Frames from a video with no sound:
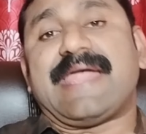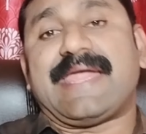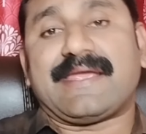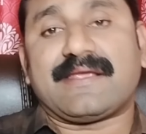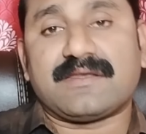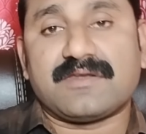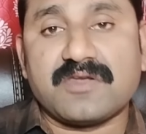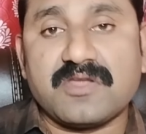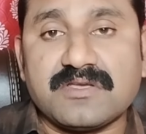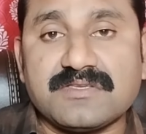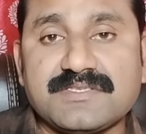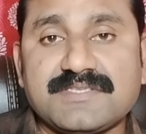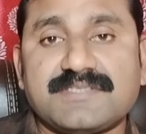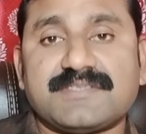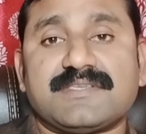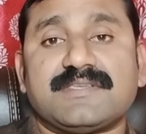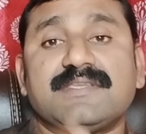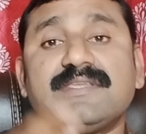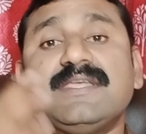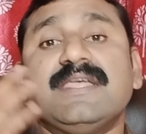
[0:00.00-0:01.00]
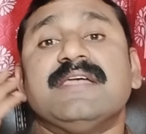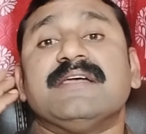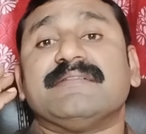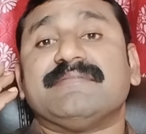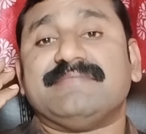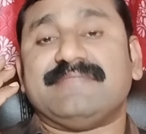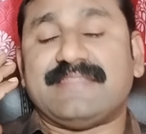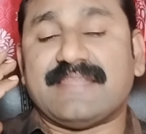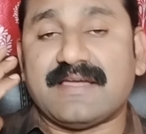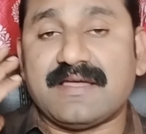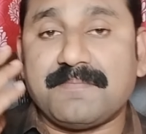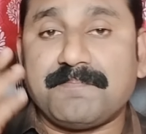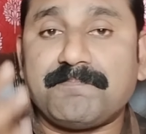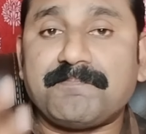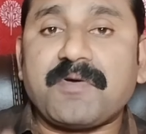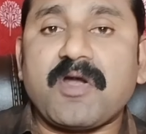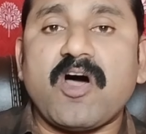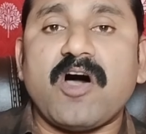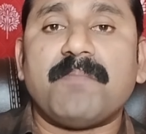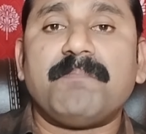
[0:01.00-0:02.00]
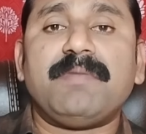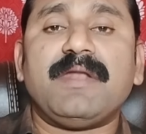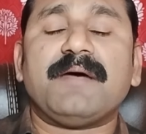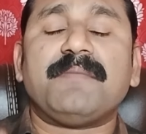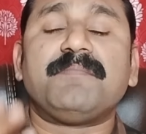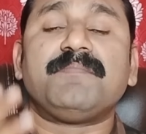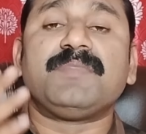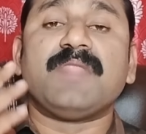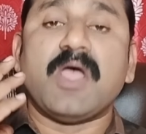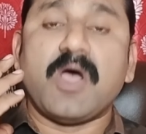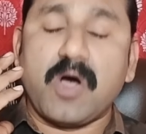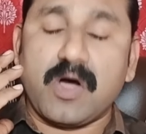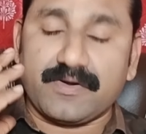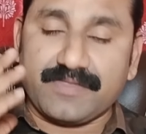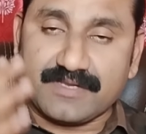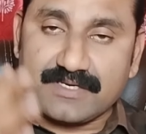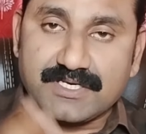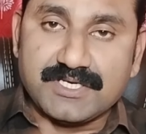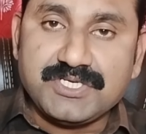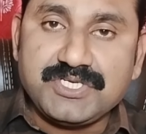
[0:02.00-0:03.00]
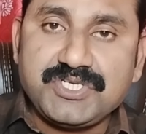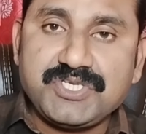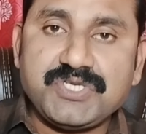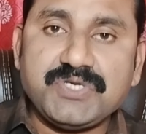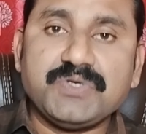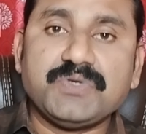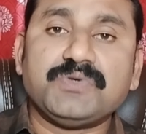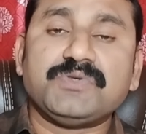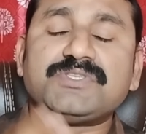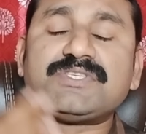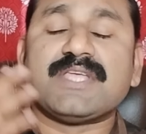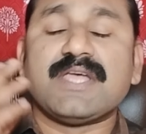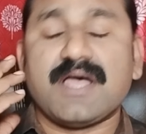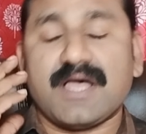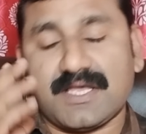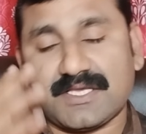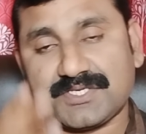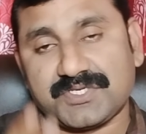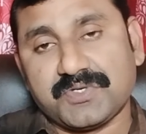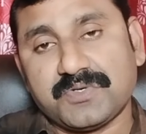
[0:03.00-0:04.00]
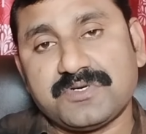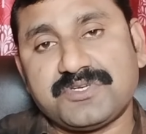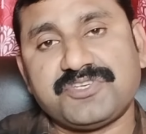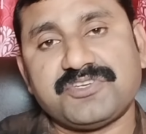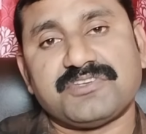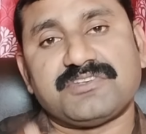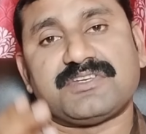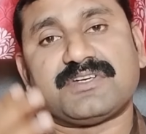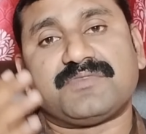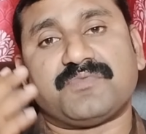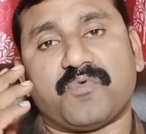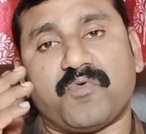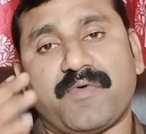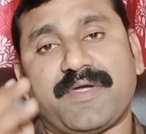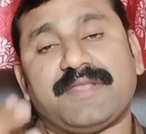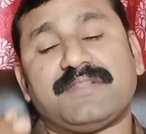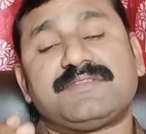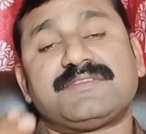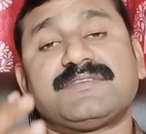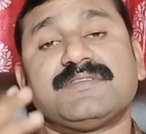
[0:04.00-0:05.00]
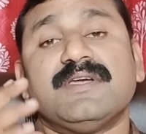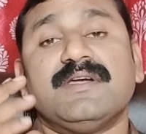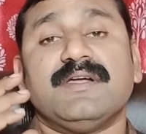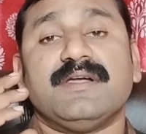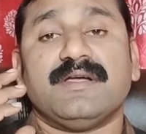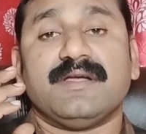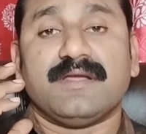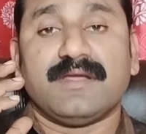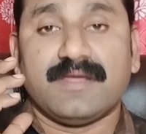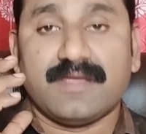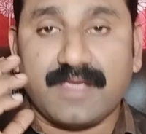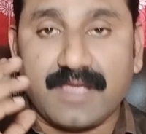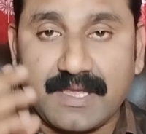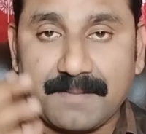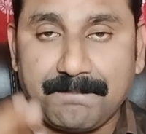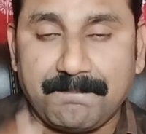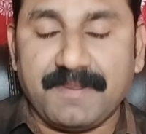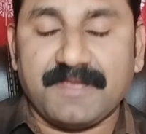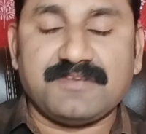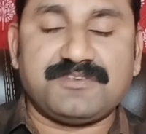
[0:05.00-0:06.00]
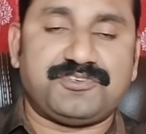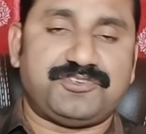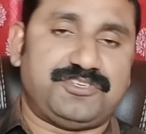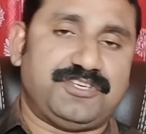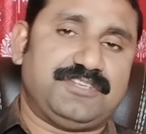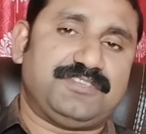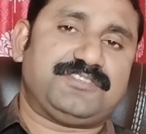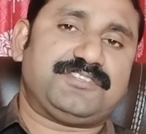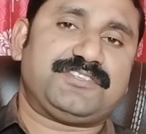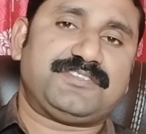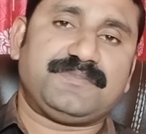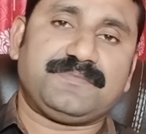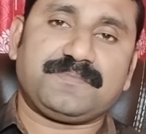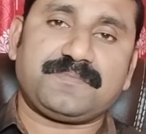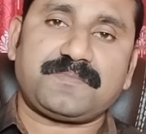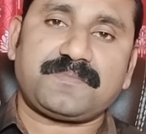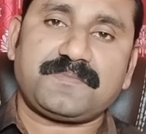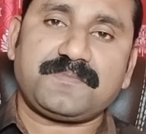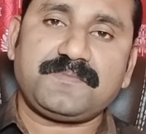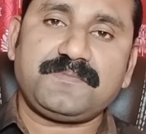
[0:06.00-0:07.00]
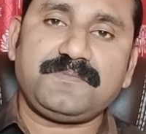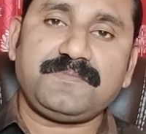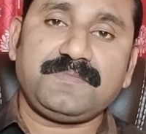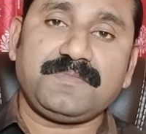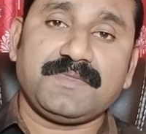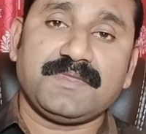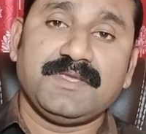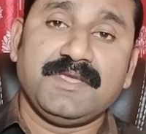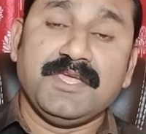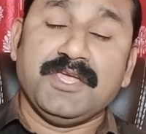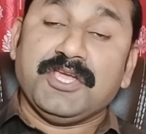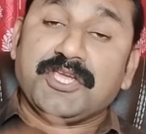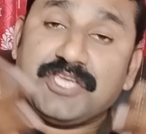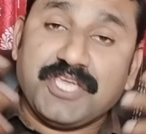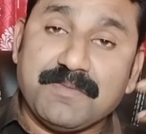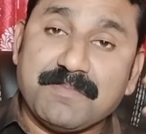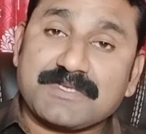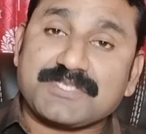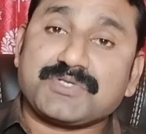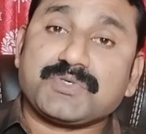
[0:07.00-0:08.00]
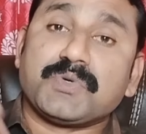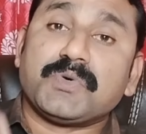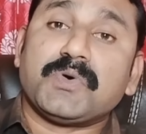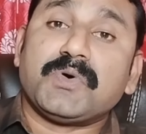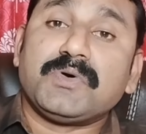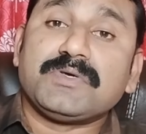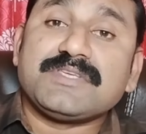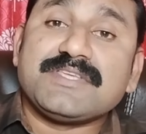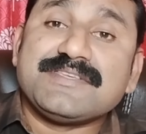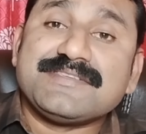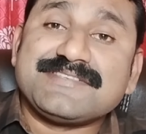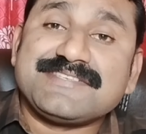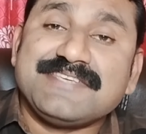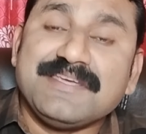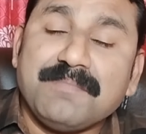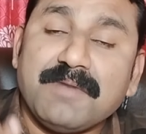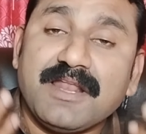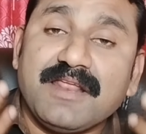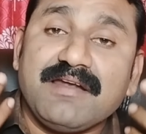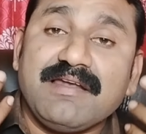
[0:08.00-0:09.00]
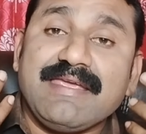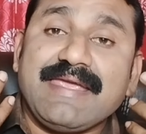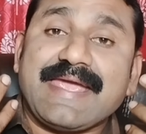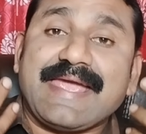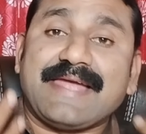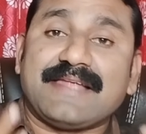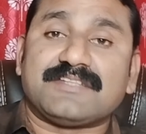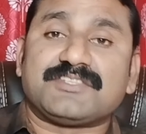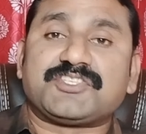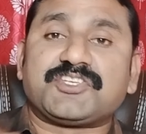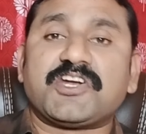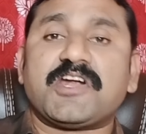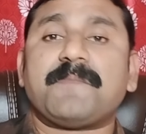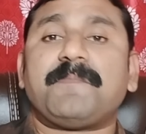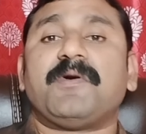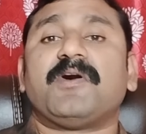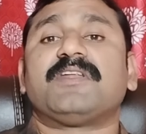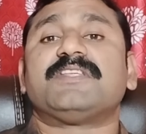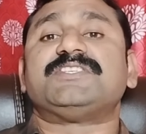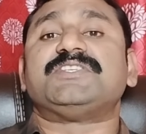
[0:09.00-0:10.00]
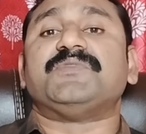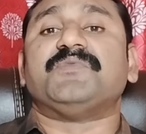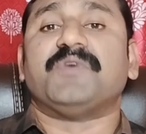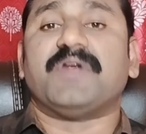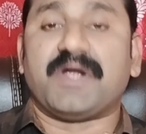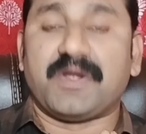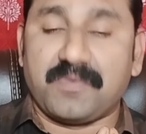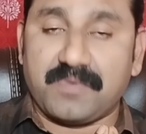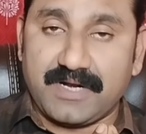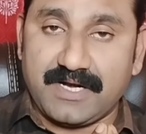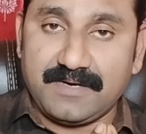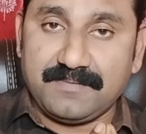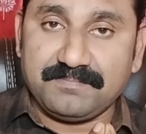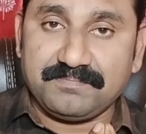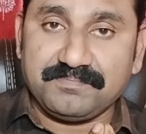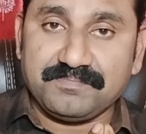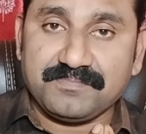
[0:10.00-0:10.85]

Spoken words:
diagnose the problem or the issues associated with a patient. He must know similarly anthropology very well,